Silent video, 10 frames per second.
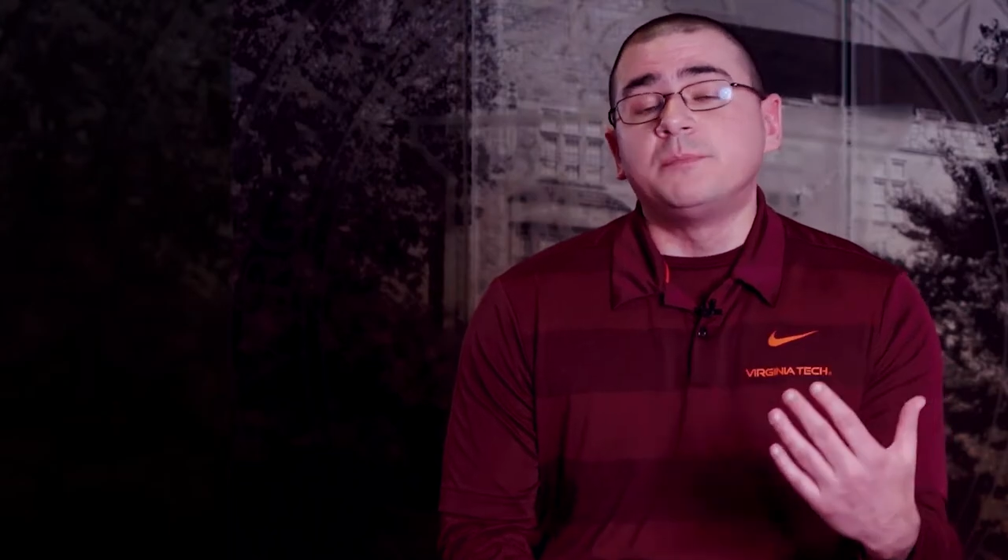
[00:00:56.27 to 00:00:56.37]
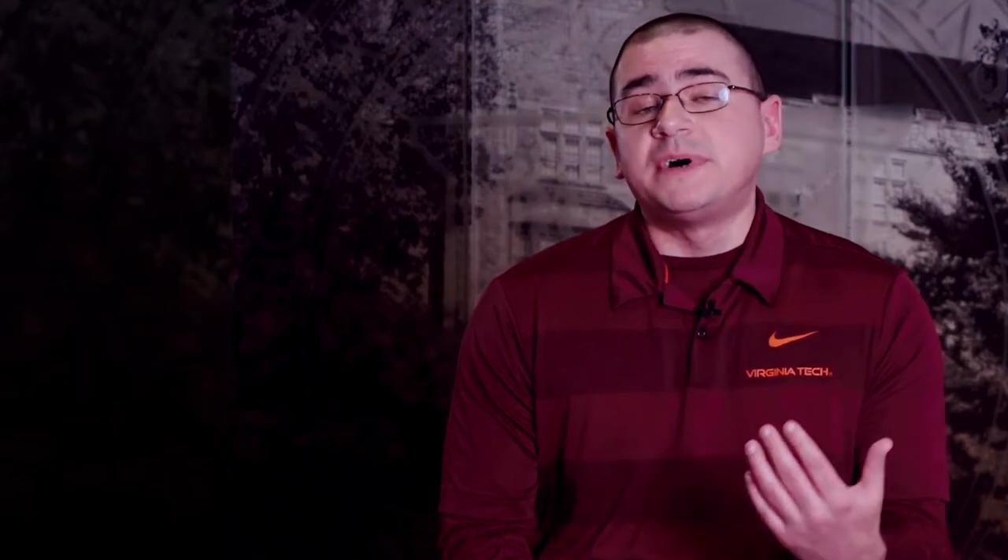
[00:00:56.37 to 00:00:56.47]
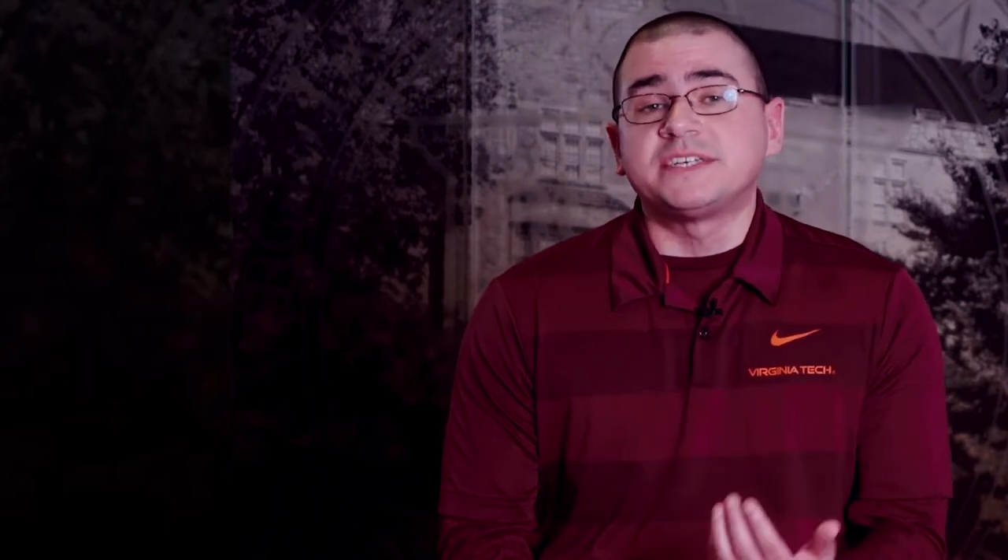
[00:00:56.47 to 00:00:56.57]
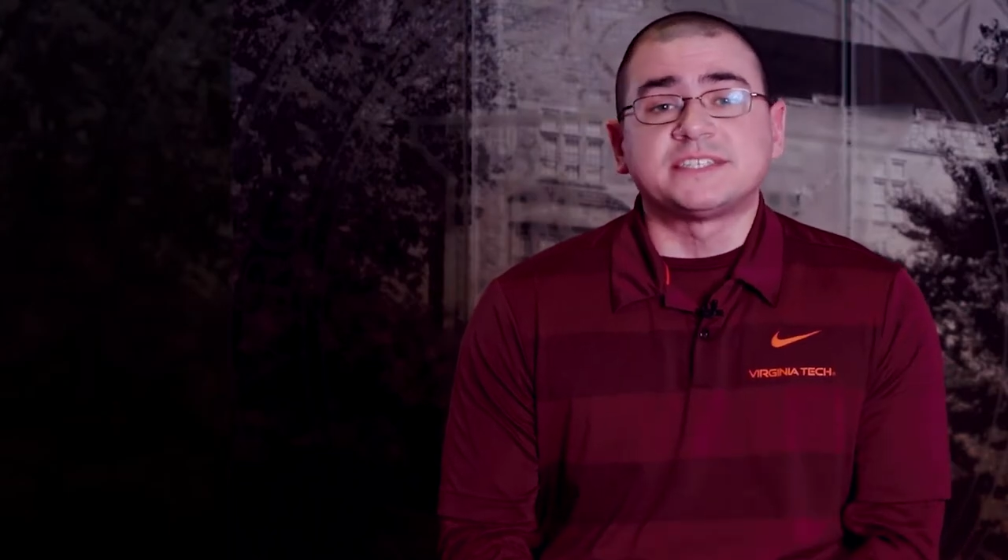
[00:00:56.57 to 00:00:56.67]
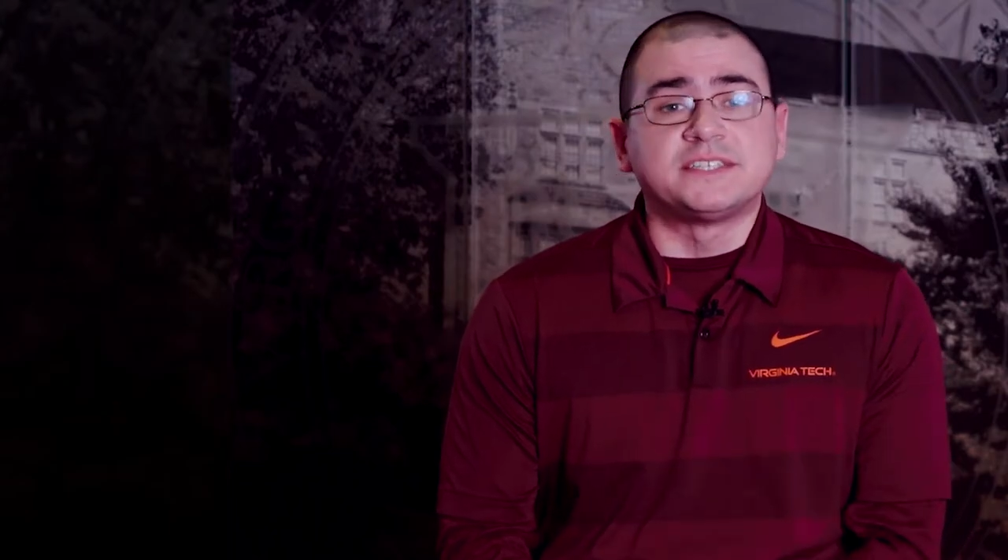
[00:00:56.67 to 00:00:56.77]

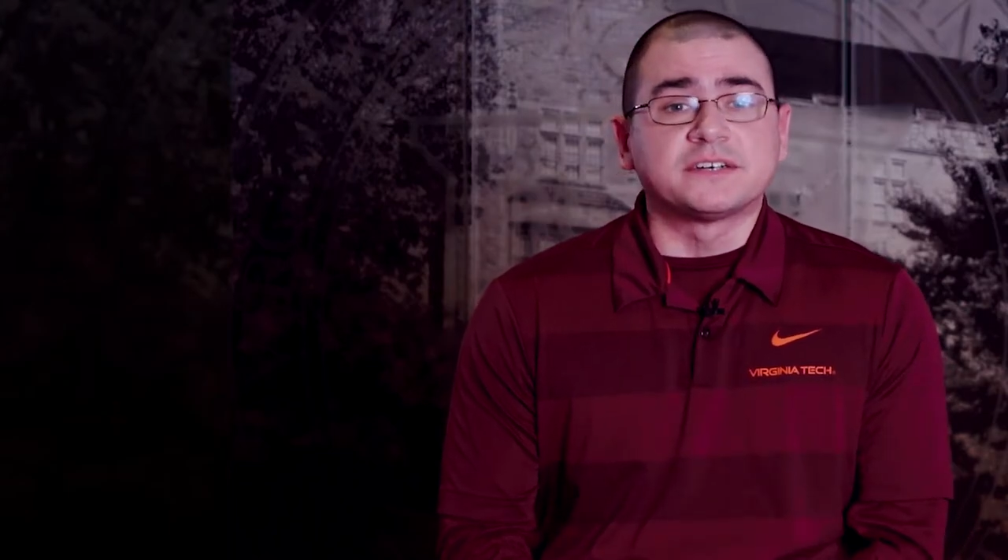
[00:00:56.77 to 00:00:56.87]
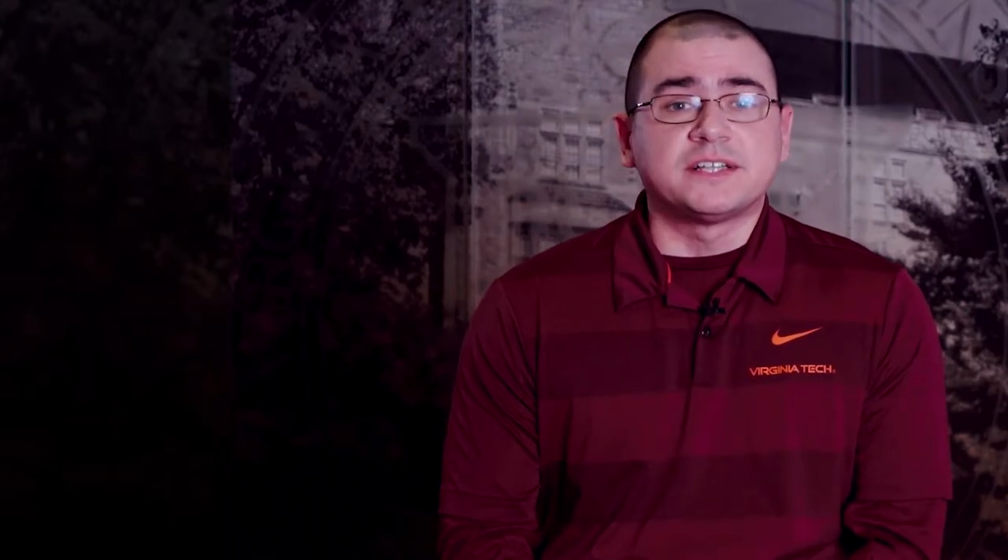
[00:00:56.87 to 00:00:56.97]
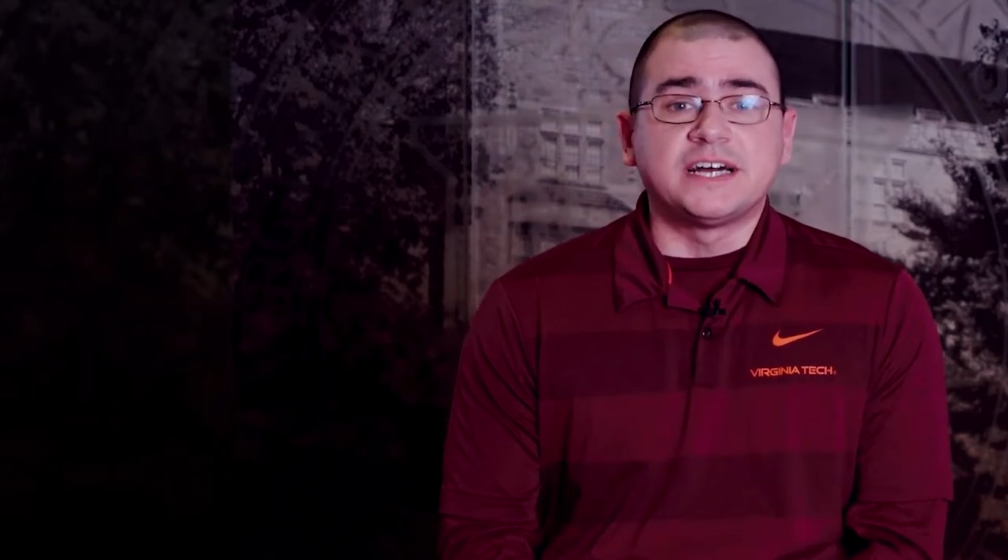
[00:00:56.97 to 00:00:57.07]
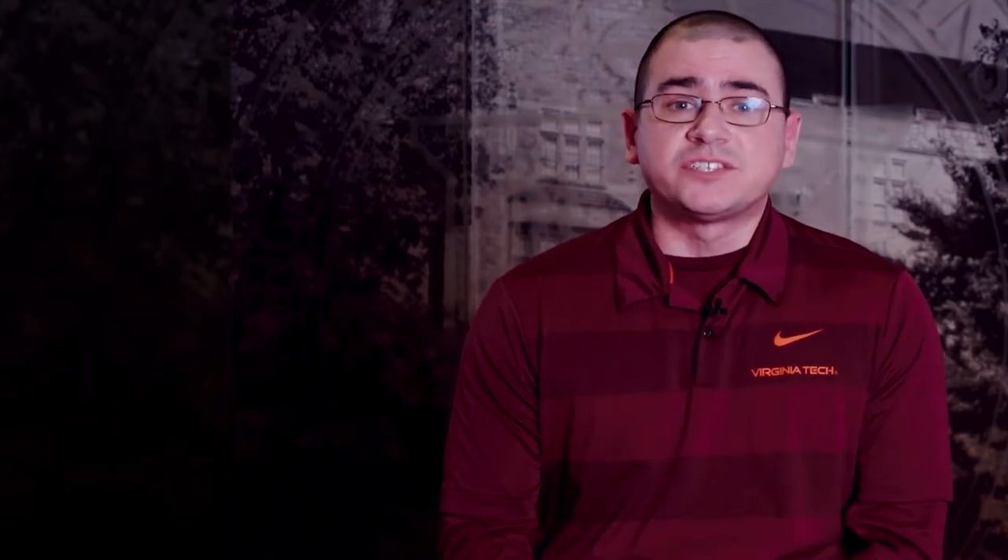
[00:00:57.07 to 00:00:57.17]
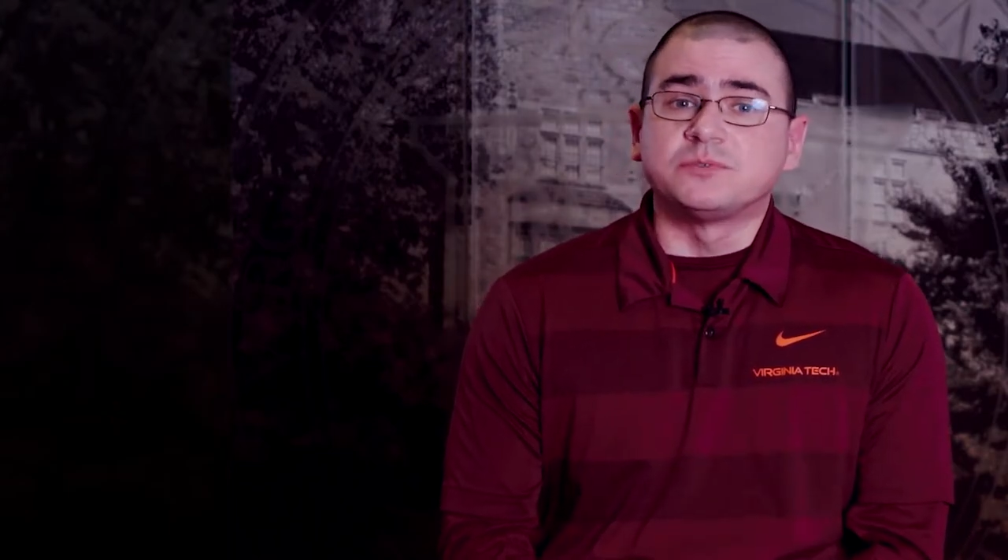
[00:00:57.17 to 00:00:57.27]
best in the
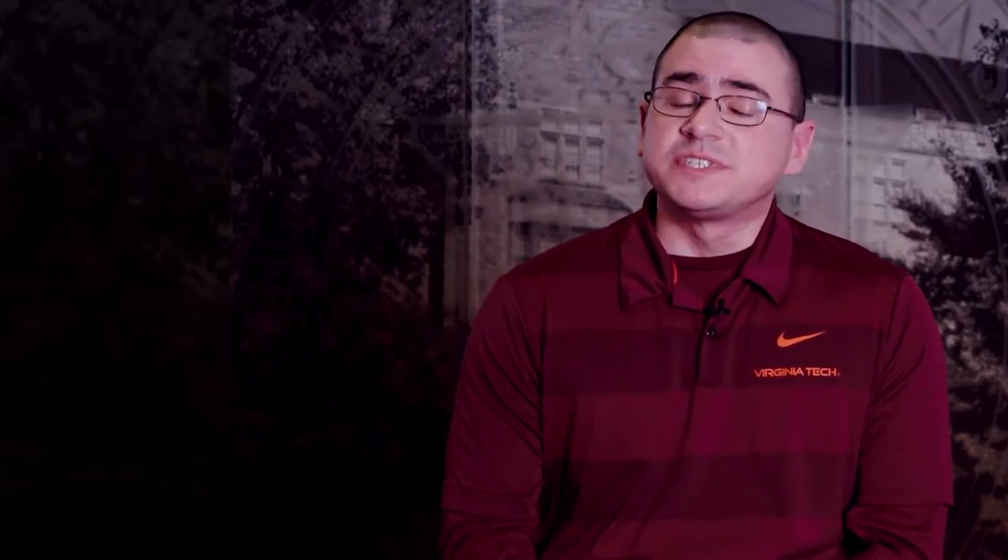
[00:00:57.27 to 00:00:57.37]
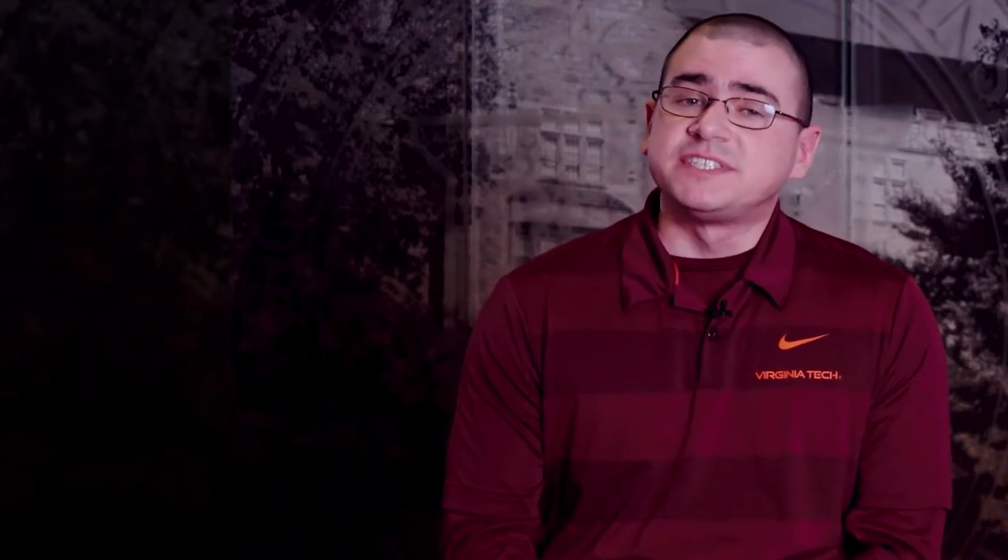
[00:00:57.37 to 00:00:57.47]
classroom.